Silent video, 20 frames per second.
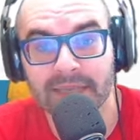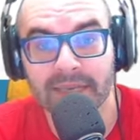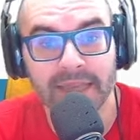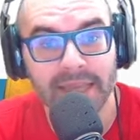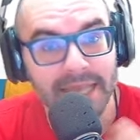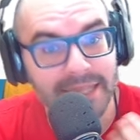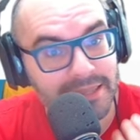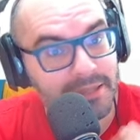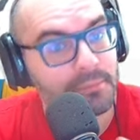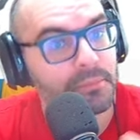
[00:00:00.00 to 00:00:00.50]
and
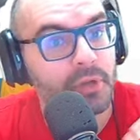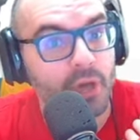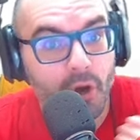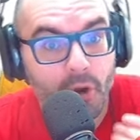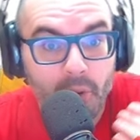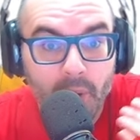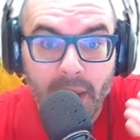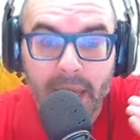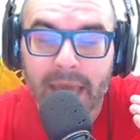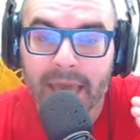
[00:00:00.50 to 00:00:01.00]
let them
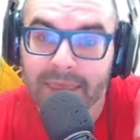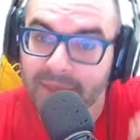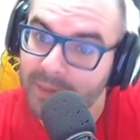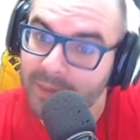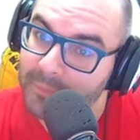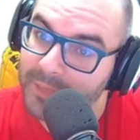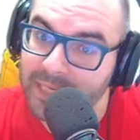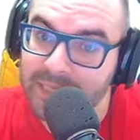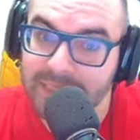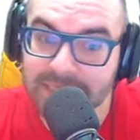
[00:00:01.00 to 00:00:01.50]
know that
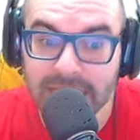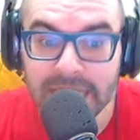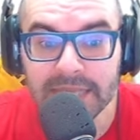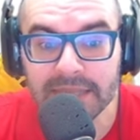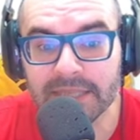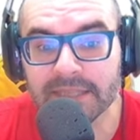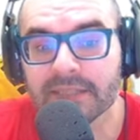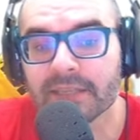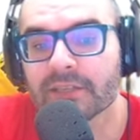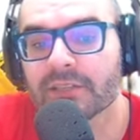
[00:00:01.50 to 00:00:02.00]
I'm going to take
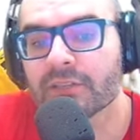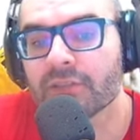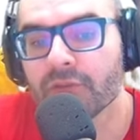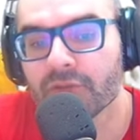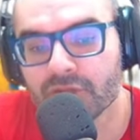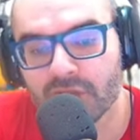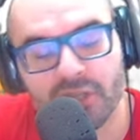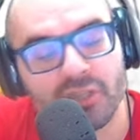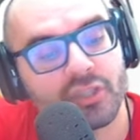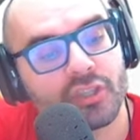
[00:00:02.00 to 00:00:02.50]
this exclusion.